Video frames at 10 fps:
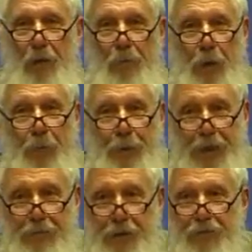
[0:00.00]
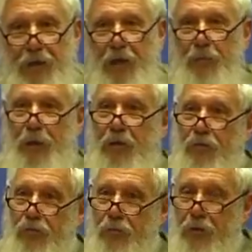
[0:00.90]
barbarians came and
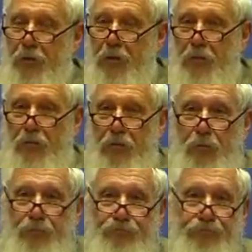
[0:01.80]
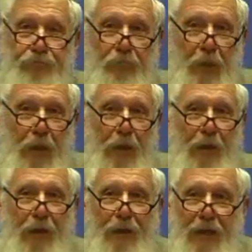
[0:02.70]
destroyed Rome.
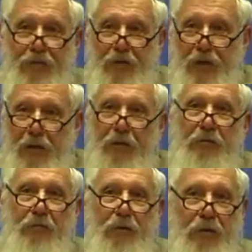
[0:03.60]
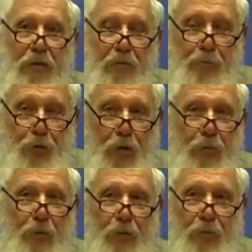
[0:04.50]
And that's another
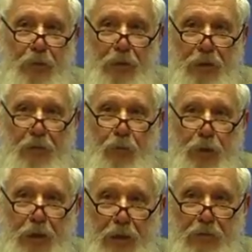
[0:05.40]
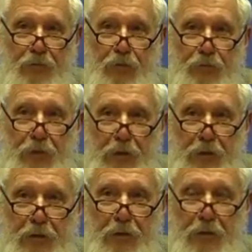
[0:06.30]
problem that we have over
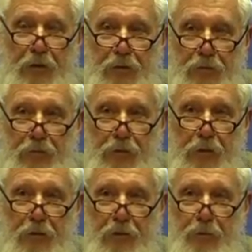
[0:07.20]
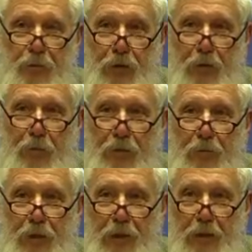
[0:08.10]
here in Israel. The problem
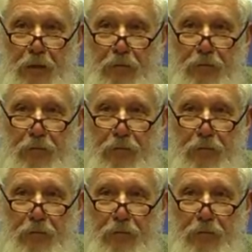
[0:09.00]
is,